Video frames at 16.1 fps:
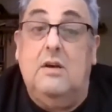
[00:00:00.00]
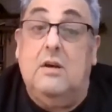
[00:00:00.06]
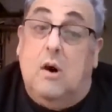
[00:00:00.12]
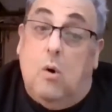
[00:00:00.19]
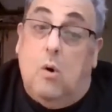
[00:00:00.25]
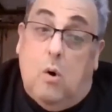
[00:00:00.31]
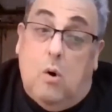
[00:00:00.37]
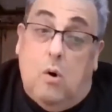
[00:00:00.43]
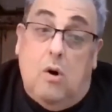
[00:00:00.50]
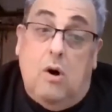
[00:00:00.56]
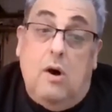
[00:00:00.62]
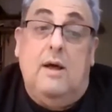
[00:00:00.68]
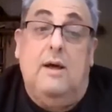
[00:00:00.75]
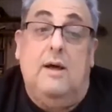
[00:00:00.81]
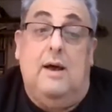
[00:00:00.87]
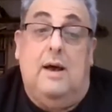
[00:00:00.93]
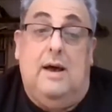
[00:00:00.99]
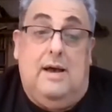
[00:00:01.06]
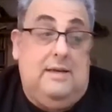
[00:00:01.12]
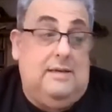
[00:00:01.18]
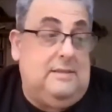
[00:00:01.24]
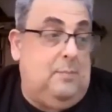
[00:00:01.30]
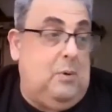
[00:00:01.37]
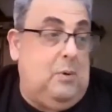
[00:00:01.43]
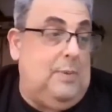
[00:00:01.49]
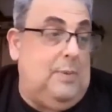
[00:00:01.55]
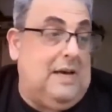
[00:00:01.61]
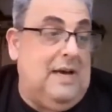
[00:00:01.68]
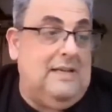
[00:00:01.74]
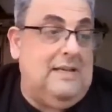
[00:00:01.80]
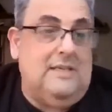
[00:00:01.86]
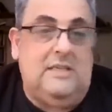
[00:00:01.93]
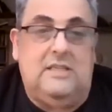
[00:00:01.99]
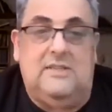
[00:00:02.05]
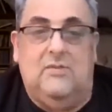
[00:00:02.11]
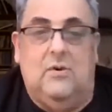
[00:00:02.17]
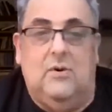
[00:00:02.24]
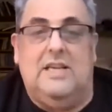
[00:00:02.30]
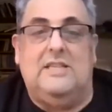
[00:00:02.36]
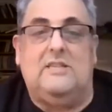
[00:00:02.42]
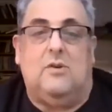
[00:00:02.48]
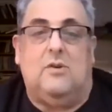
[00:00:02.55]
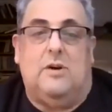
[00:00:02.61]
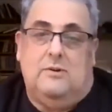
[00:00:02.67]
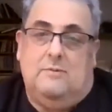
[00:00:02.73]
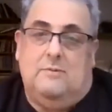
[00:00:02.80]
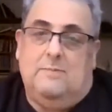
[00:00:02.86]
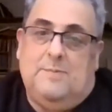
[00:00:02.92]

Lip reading: or as propagandists for Israel.